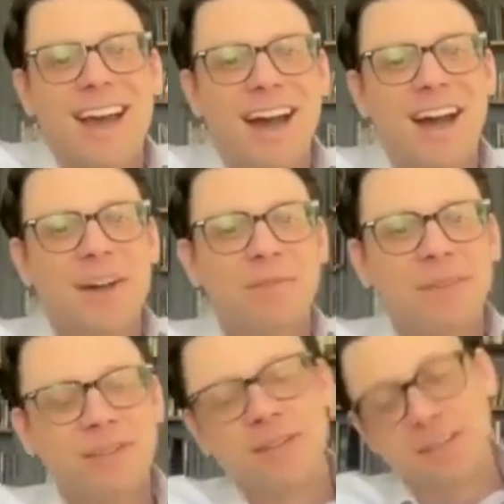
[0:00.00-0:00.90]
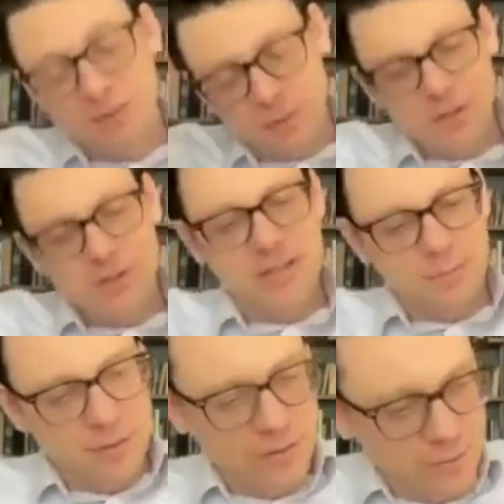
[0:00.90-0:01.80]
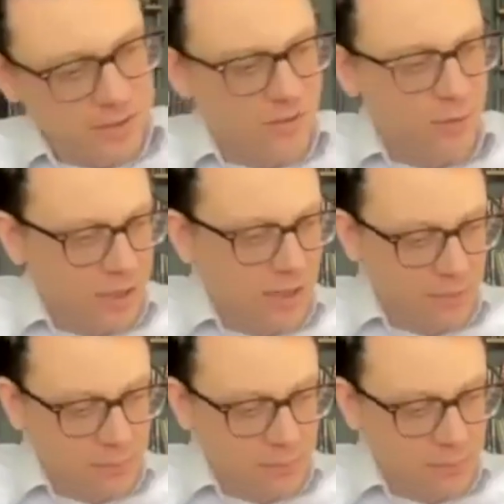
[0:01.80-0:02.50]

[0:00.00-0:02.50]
And so it's a Christian imagery, but it's good here.